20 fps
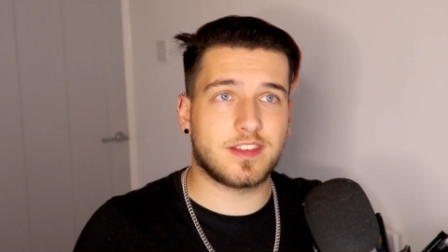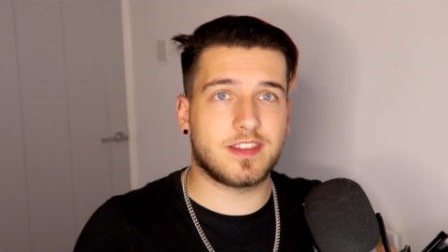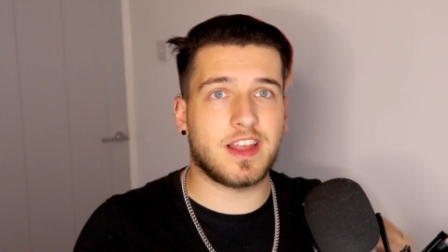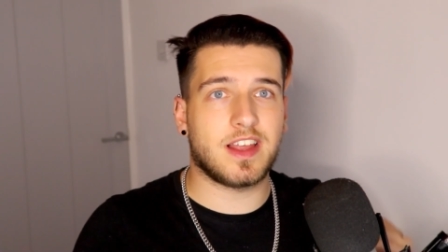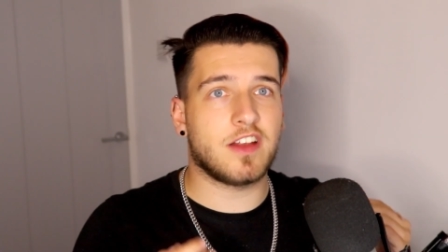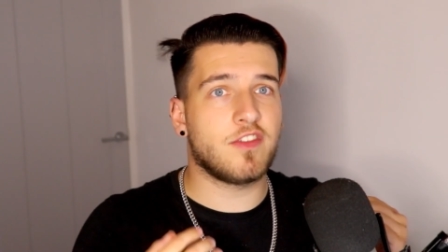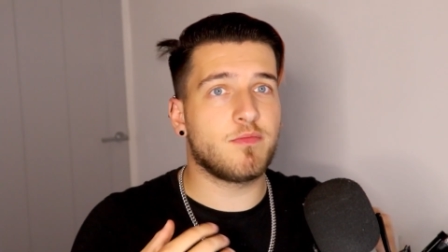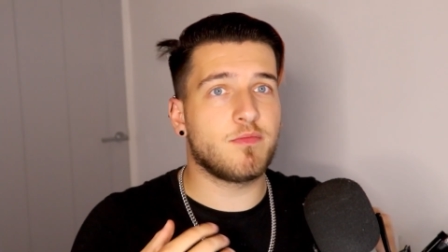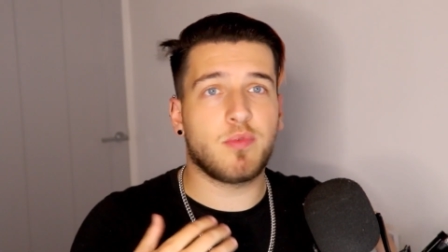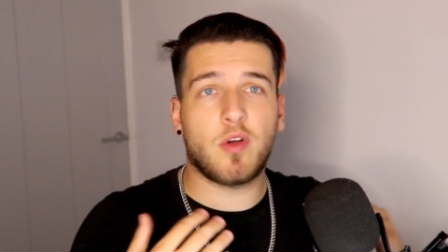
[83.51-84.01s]
that
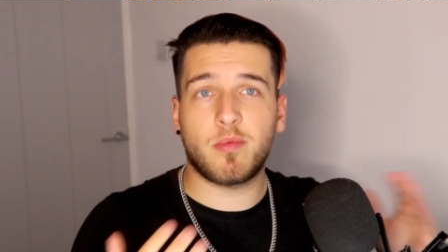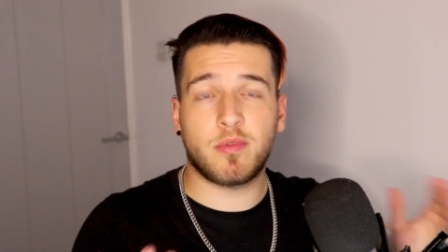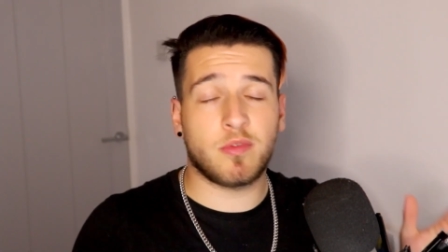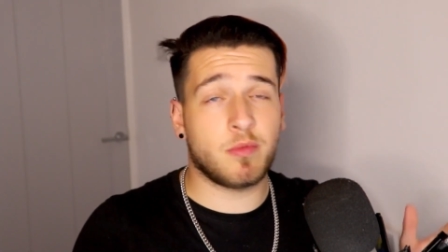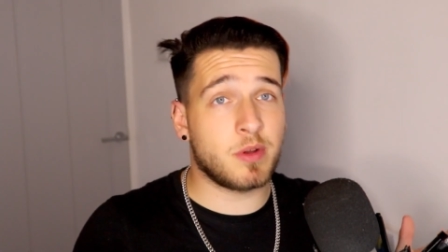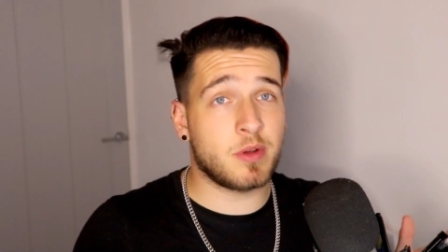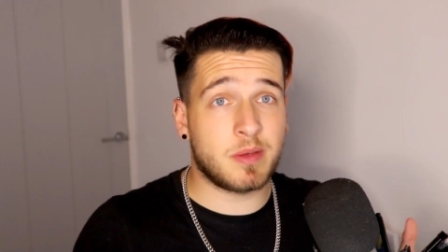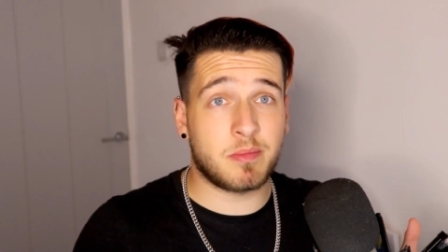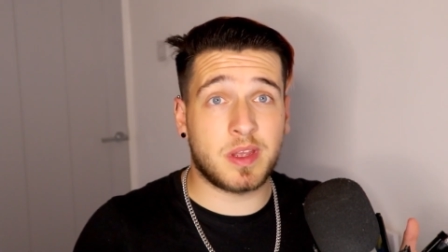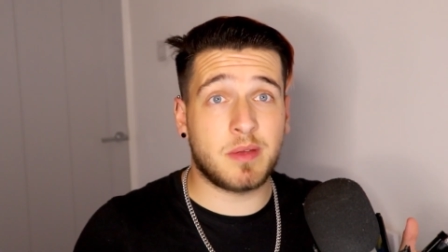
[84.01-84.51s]
have
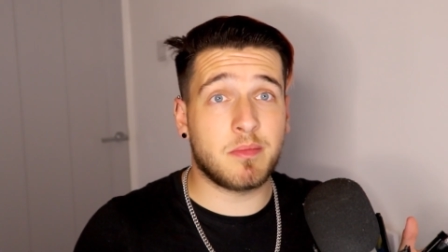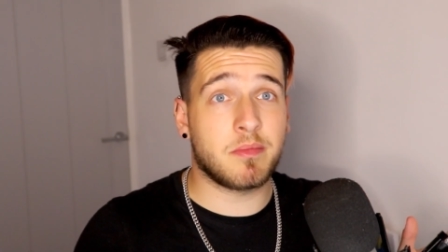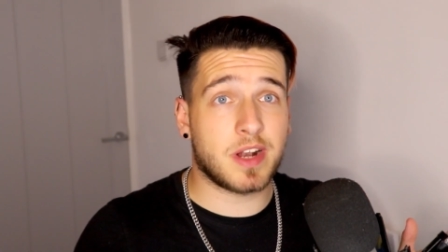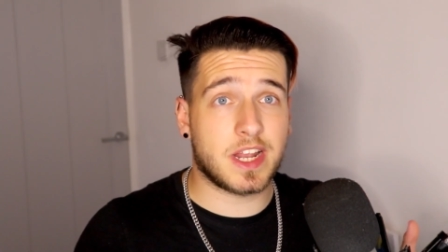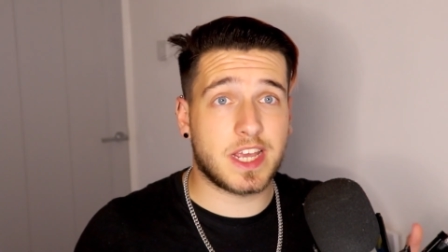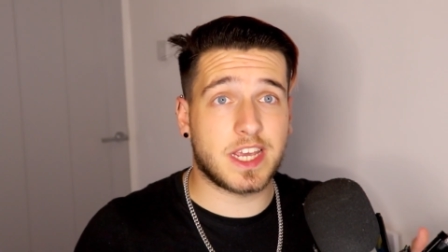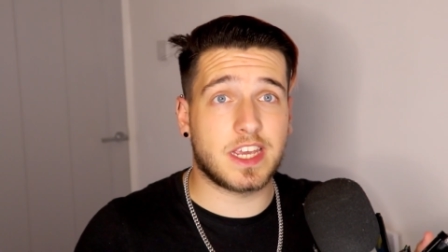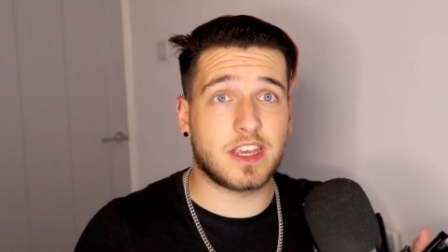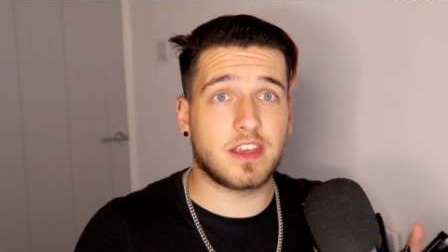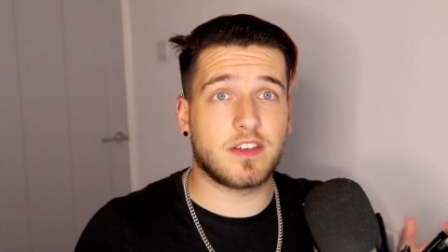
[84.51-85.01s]
probably been
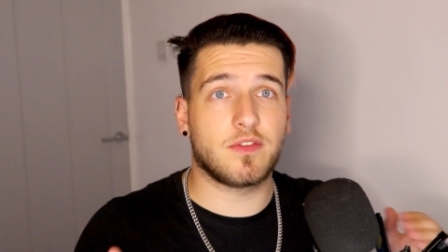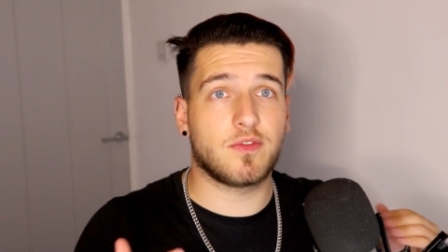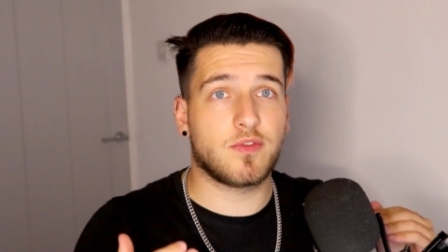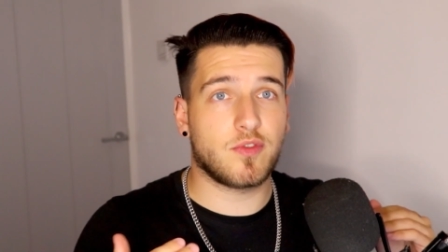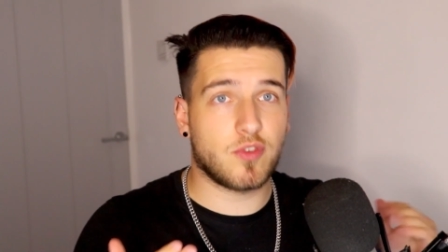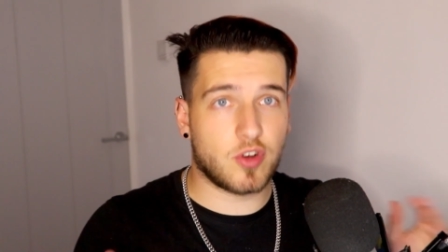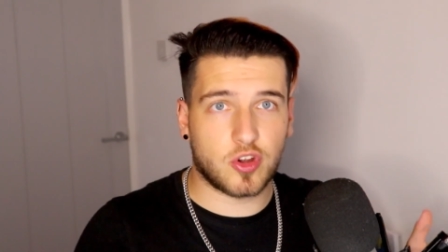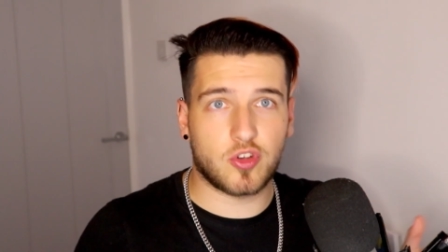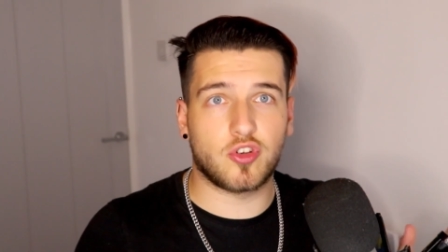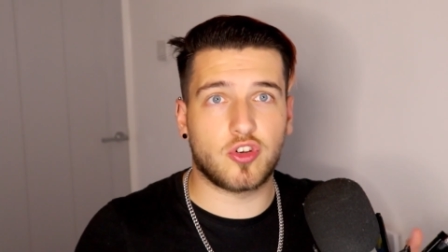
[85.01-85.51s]
playing for
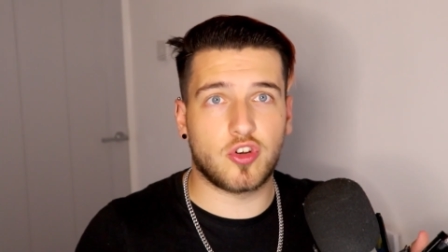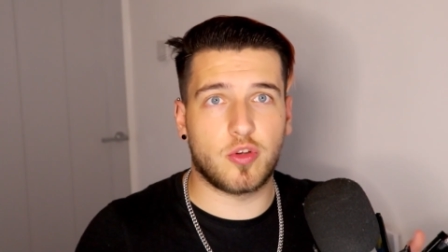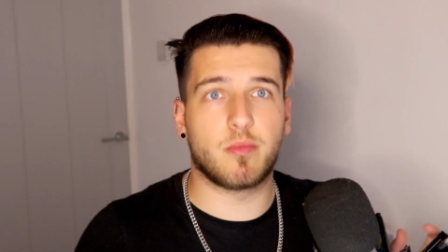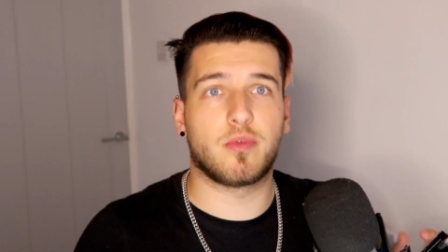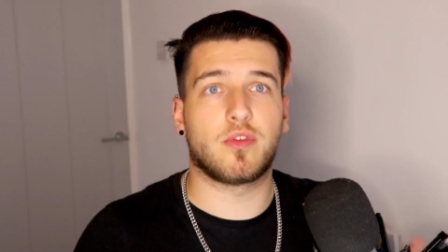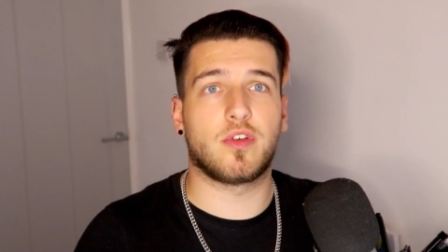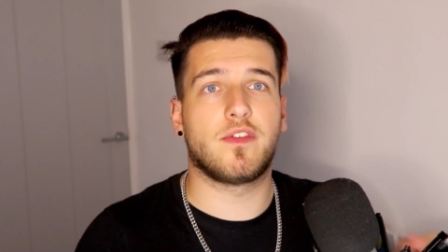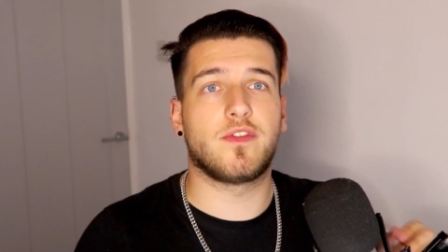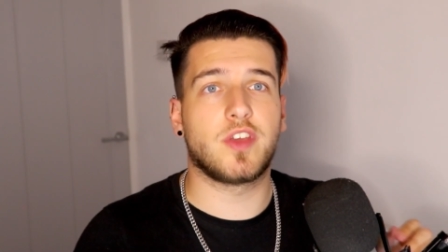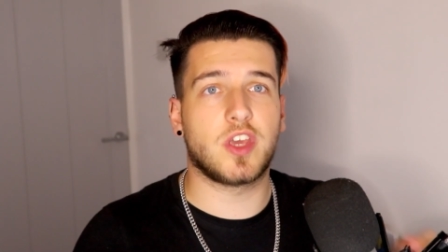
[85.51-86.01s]
a good
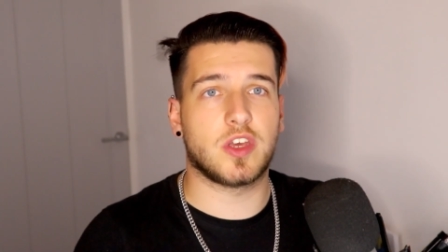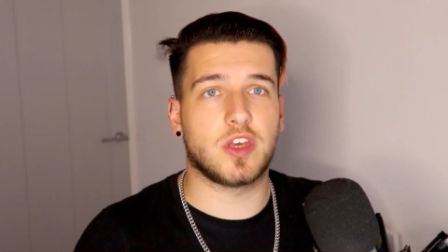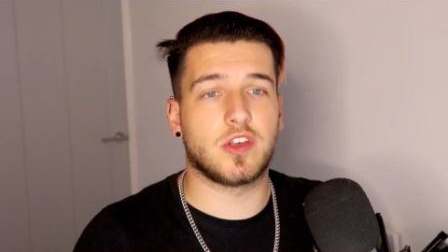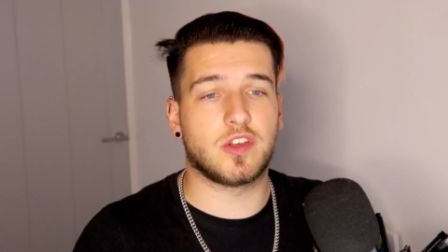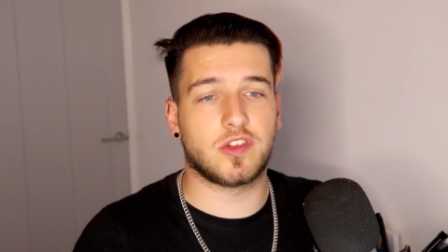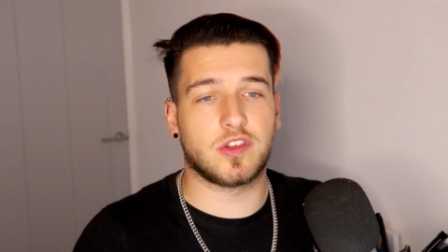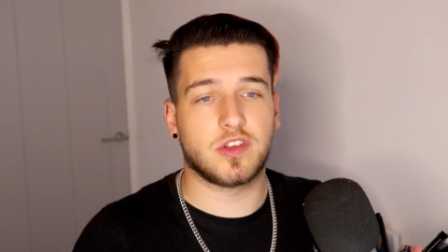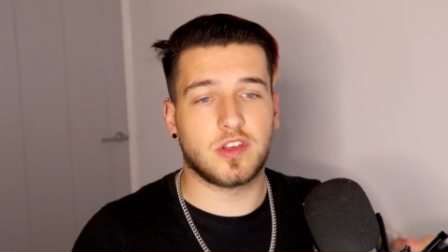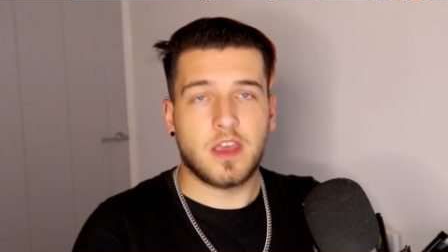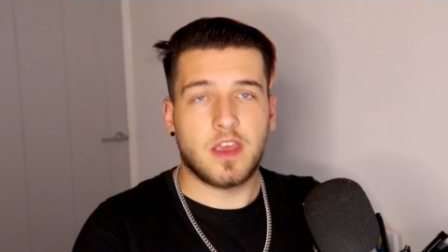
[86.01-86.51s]
number of years.